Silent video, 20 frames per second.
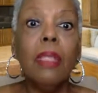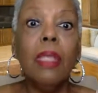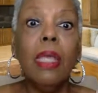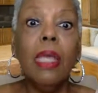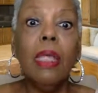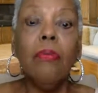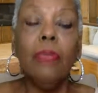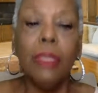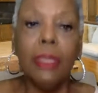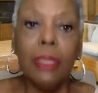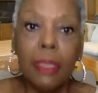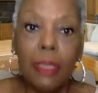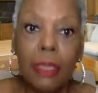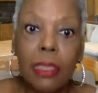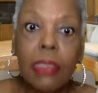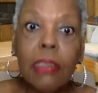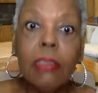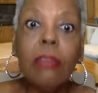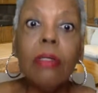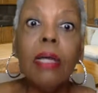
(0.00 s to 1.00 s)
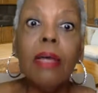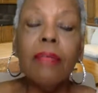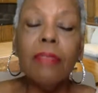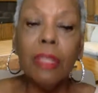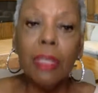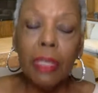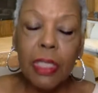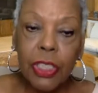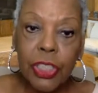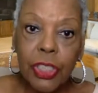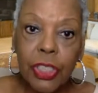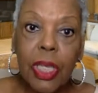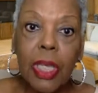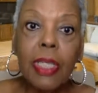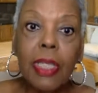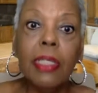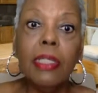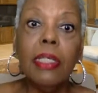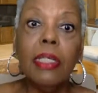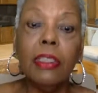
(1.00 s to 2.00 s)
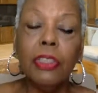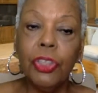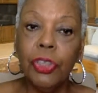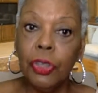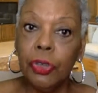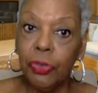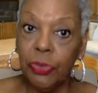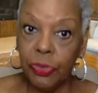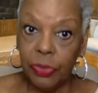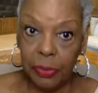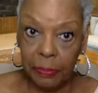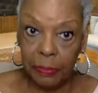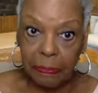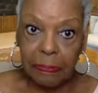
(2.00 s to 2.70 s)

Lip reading: and we still have to educate our children.